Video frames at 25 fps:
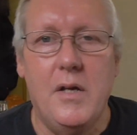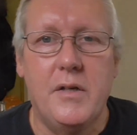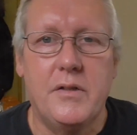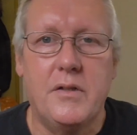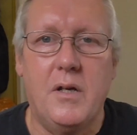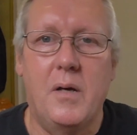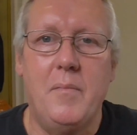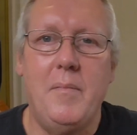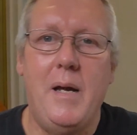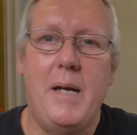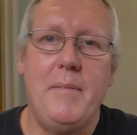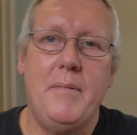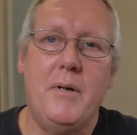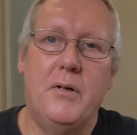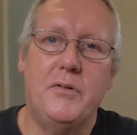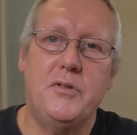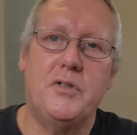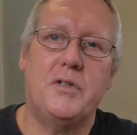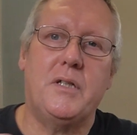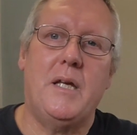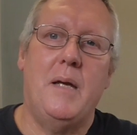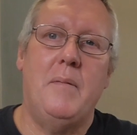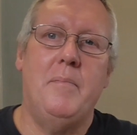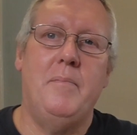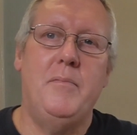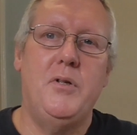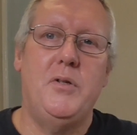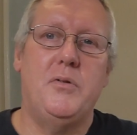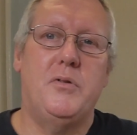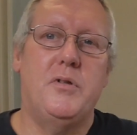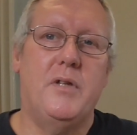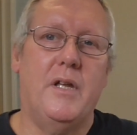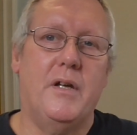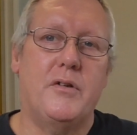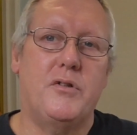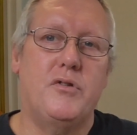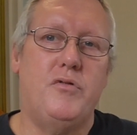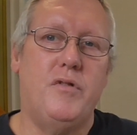So maybe I was just getting used to
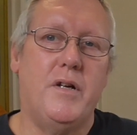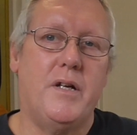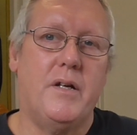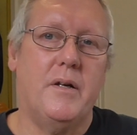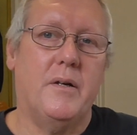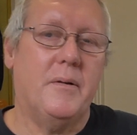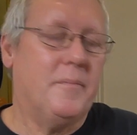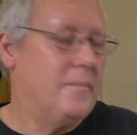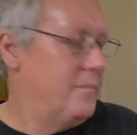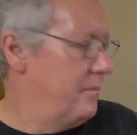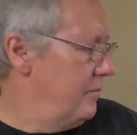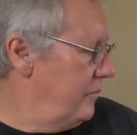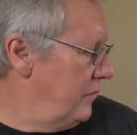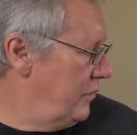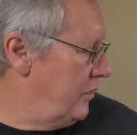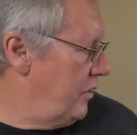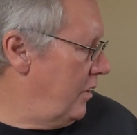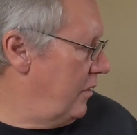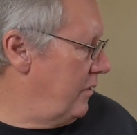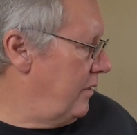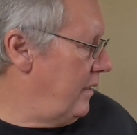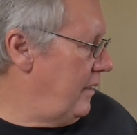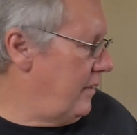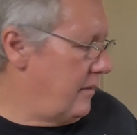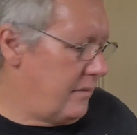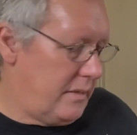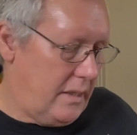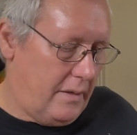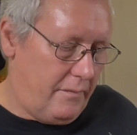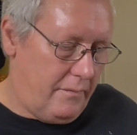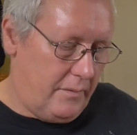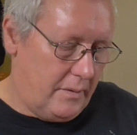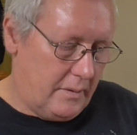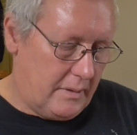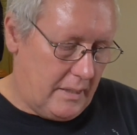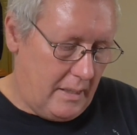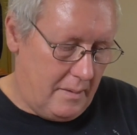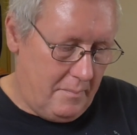that trigger. So they're
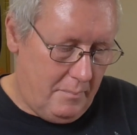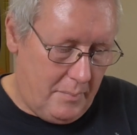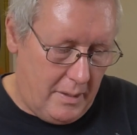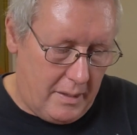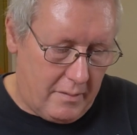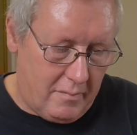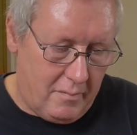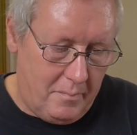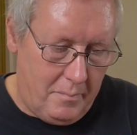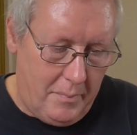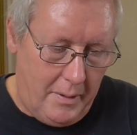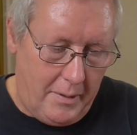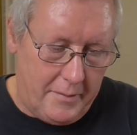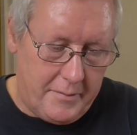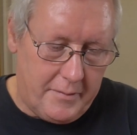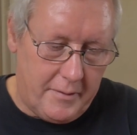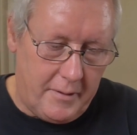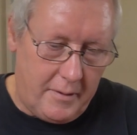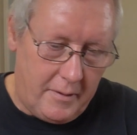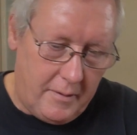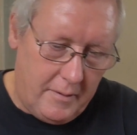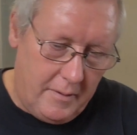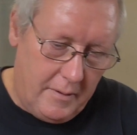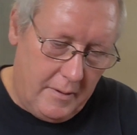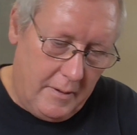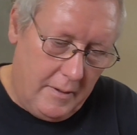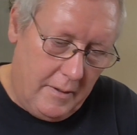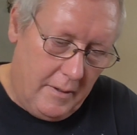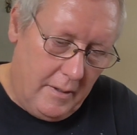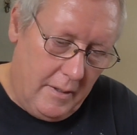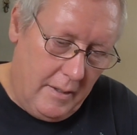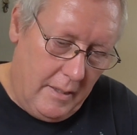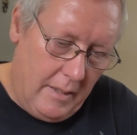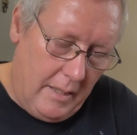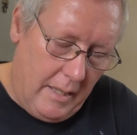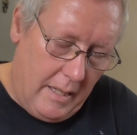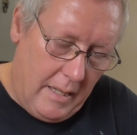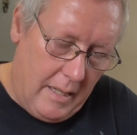definitely getting better and better.
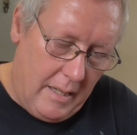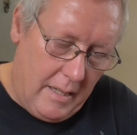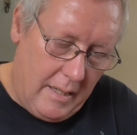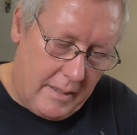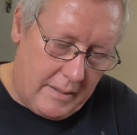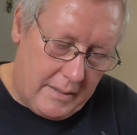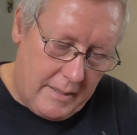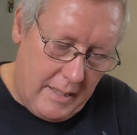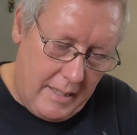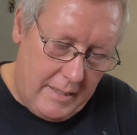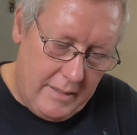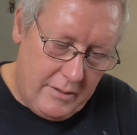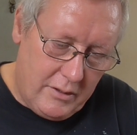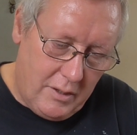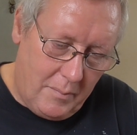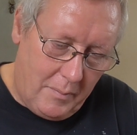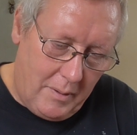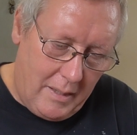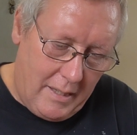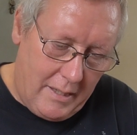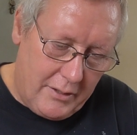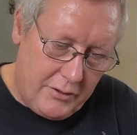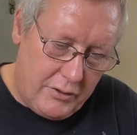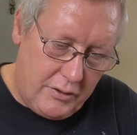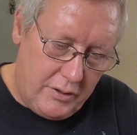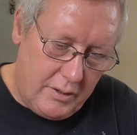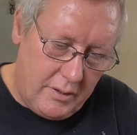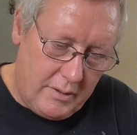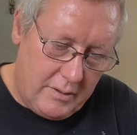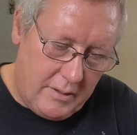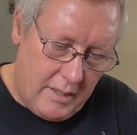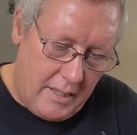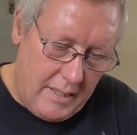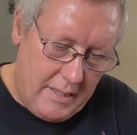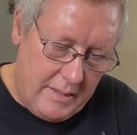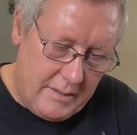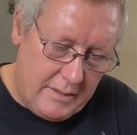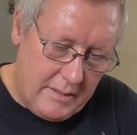Again, double action
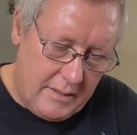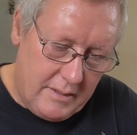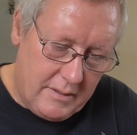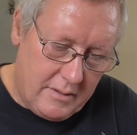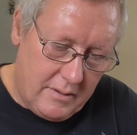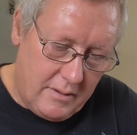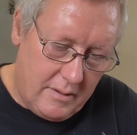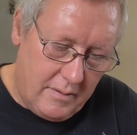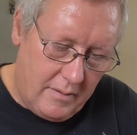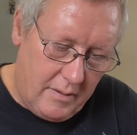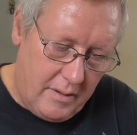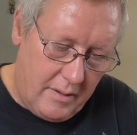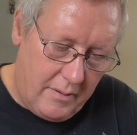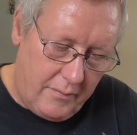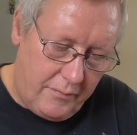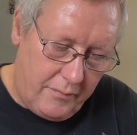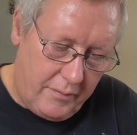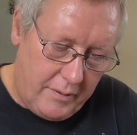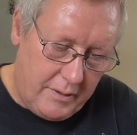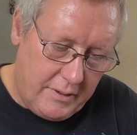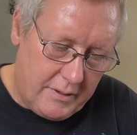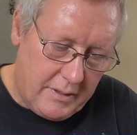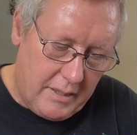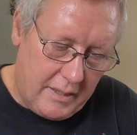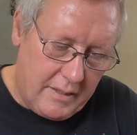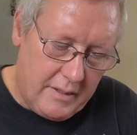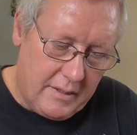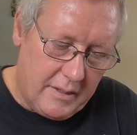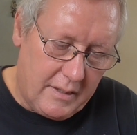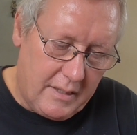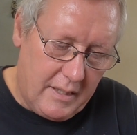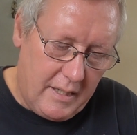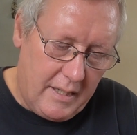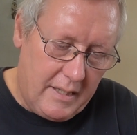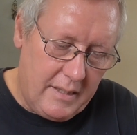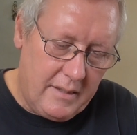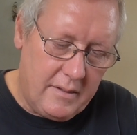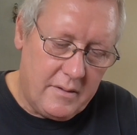Daisies, freestanding
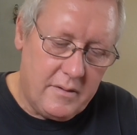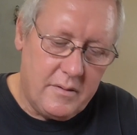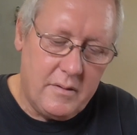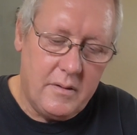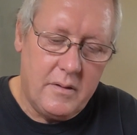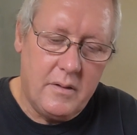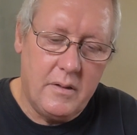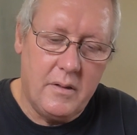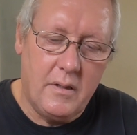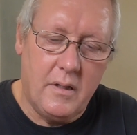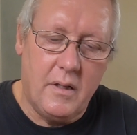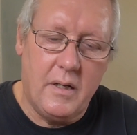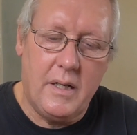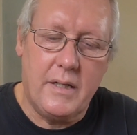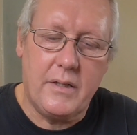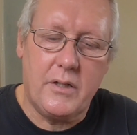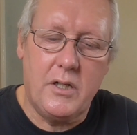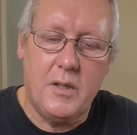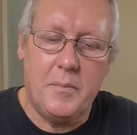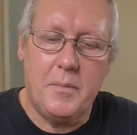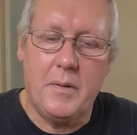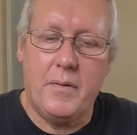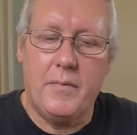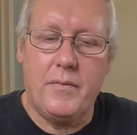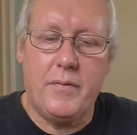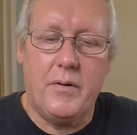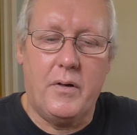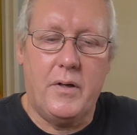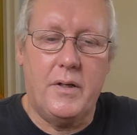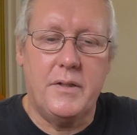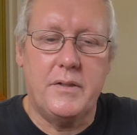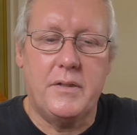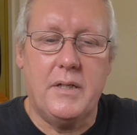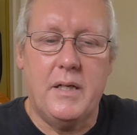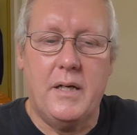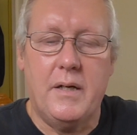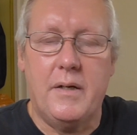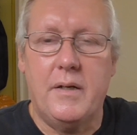again. I had a couple of flyers
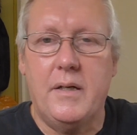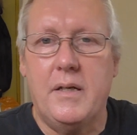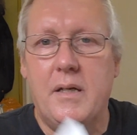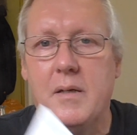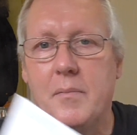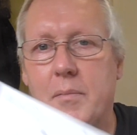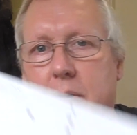down here,